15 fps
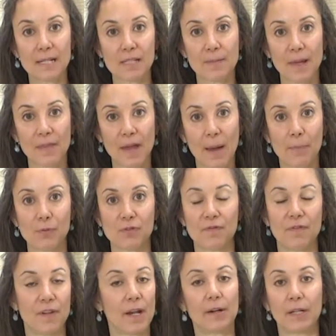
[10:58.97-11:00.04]
Smith apple is
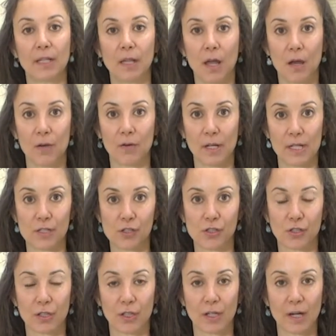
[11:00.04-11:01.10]
very low in
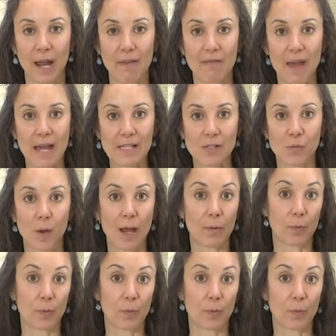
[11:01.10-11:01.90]
sugar, and that's why